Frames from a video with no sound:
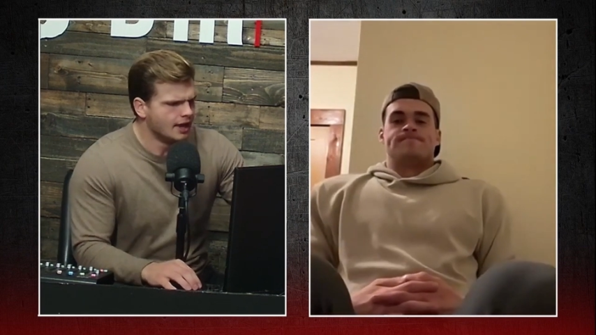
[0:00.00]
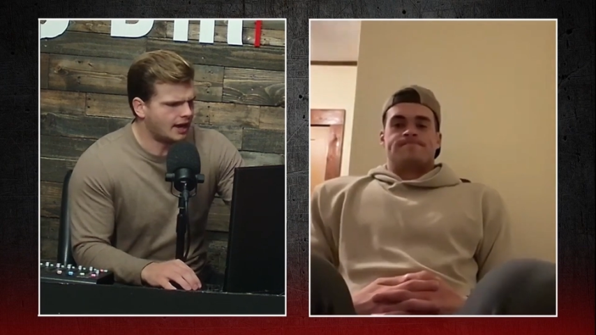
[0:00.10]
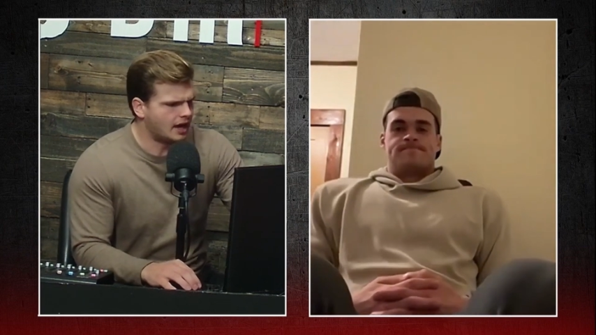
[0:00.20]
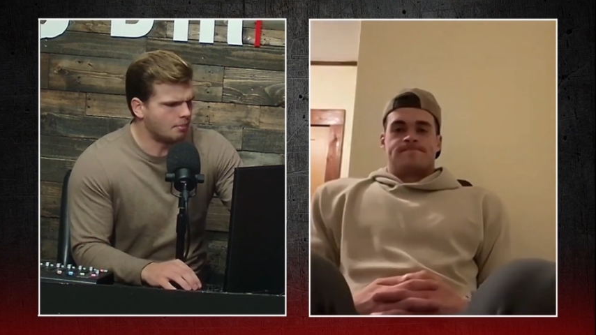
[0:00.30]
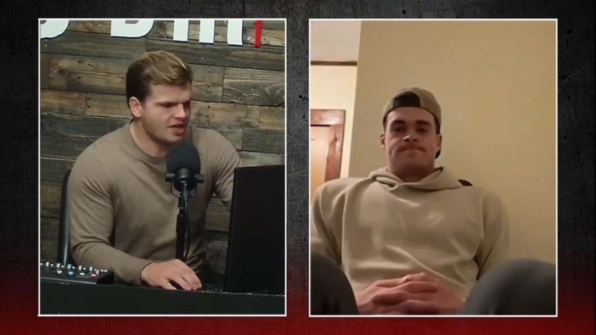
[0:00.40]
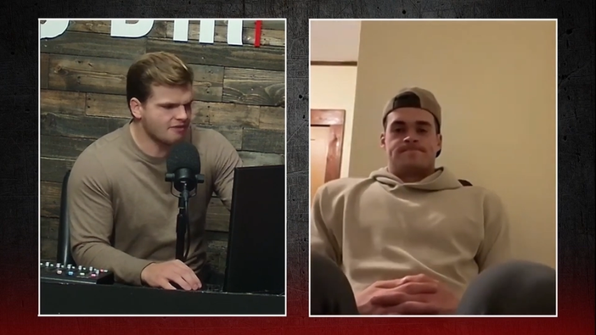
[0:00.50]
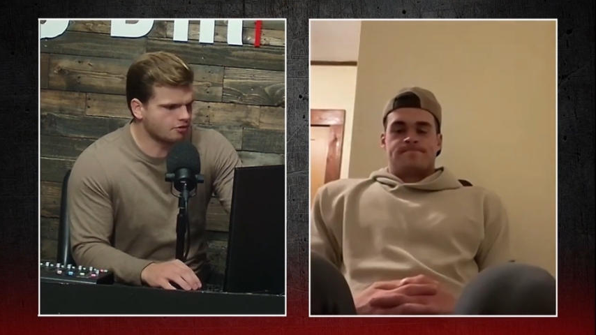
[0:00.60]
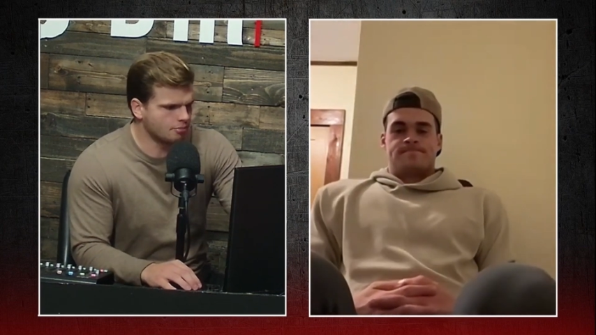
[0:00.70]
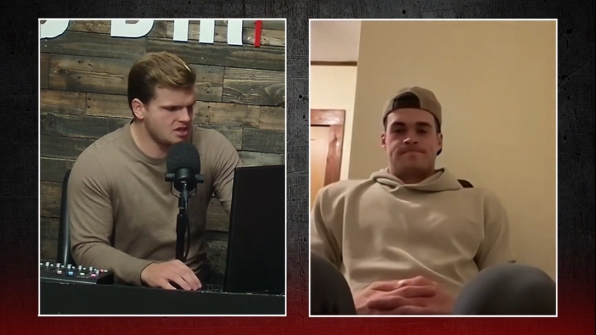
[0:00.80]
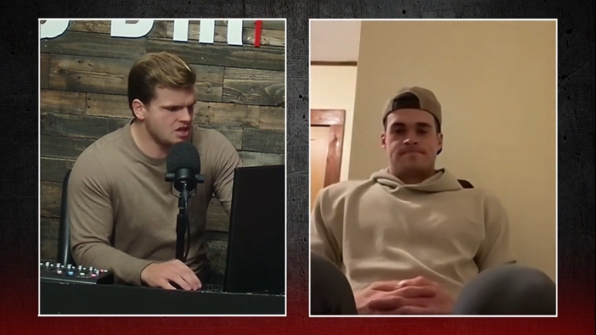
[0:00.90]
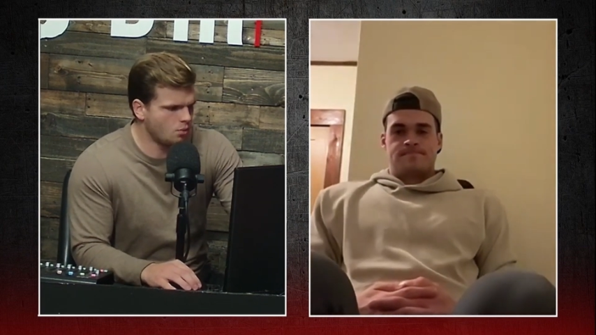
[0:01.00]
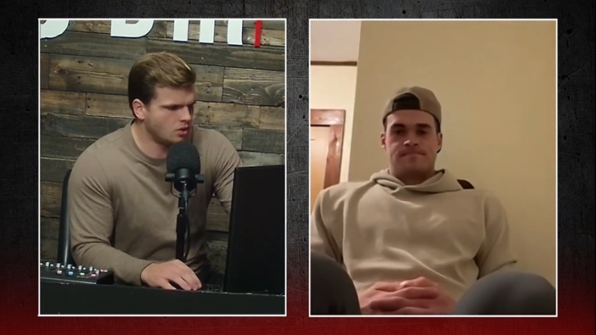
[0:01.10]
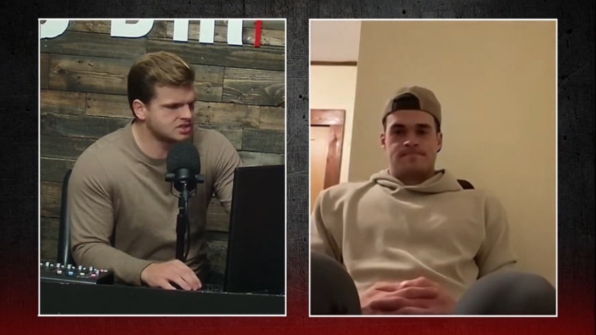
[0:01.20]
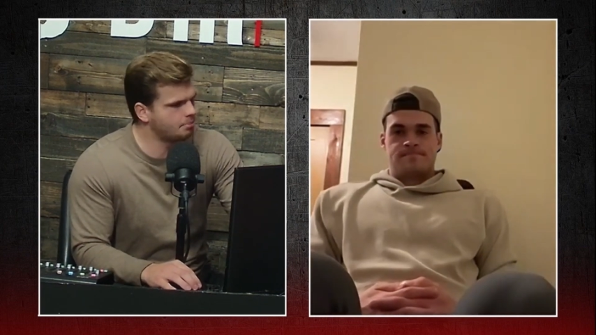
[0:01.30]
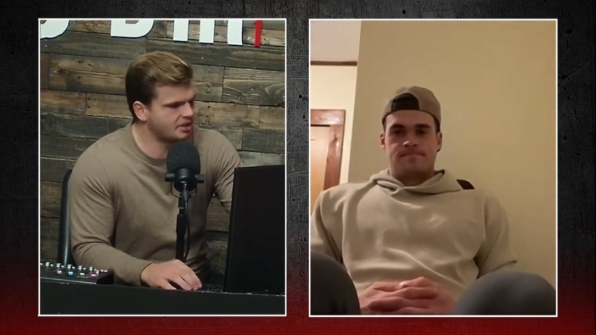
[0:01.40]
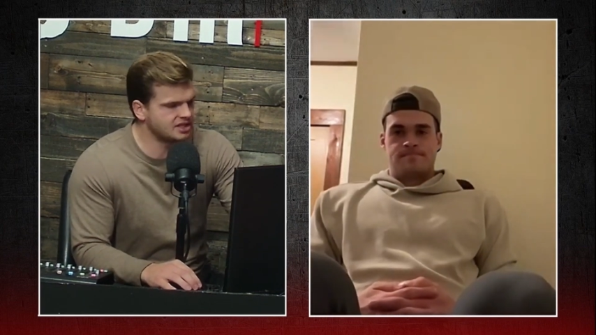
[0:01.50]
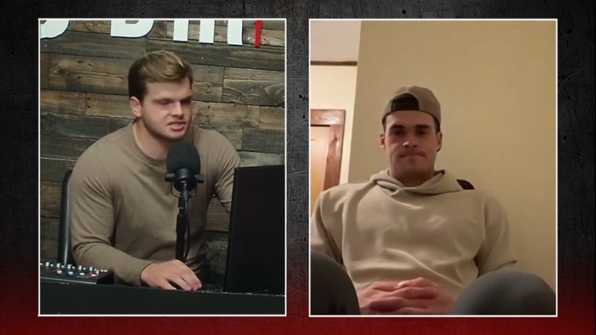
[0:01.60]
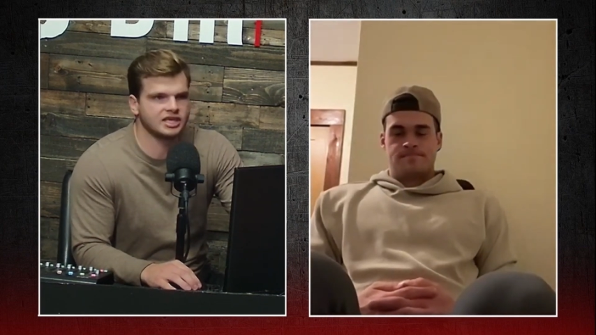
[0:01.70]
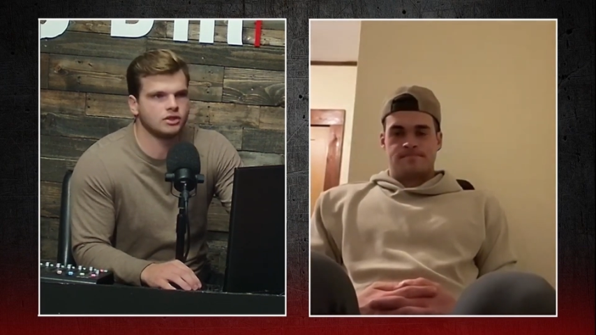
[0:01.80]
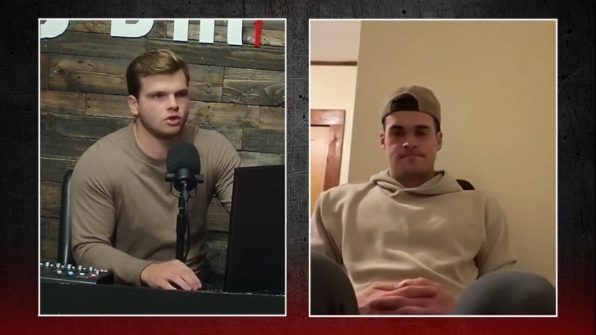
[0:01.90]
Speaker 1: um, that for me was the biggest thing.